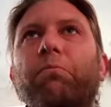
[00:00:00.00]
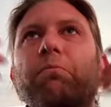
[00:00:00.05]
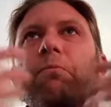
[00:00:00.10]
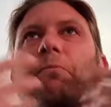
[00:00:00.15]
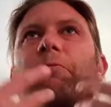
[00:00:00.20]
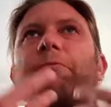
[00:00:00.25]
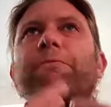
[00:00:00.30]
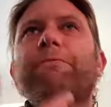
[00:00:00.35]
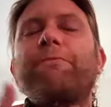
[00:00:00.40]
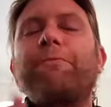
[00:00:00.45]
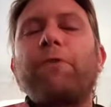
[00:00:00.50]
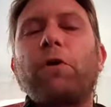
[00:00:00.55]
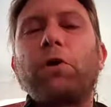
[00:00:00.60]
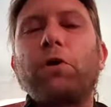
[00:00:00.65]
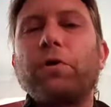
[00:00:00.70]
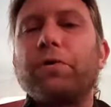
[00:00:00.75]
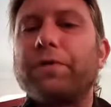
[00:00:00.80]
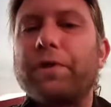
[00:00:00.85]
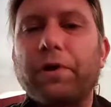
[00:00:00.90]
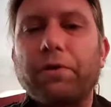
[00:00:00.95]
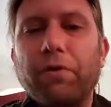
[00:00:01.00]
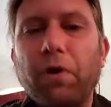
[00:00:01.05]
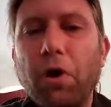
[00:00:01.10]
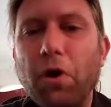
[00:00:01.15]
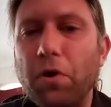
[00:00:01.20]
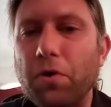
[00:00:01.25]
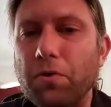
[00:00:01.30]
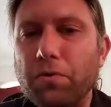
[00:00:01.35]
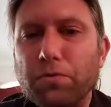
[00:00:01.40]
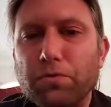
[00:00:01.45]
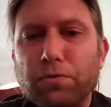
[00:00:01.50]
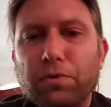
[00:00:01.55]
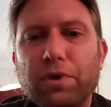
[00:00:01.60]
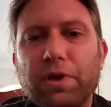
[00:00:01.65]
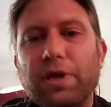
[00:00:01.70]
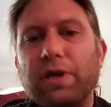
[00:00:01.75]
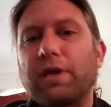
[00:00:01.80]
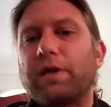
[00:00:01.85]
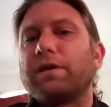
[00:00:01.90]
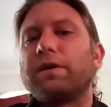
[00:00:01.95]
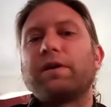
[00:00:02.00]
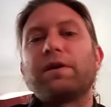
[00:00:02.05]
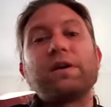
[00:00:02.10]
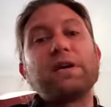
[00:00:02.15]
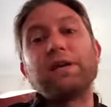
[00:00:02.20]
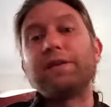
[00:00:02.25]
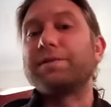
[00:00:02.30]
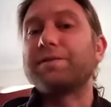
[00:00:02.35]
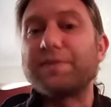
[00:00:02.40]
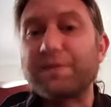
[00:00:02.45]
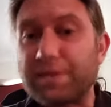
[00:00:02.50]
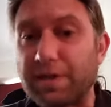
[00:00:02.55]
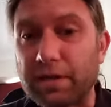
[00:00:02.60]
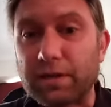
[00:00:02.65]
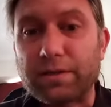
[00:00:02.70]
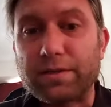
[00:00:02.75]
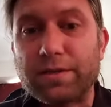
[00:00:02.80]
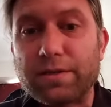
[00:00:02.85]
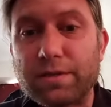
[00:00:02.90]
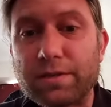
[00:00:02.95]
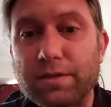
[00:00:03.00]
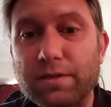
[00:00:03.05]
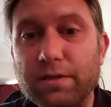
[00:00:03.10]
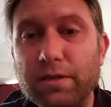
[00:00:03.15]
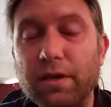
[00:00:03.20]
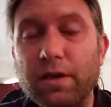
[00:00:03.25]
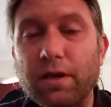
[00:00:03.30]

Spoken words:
follow their own inner instincts.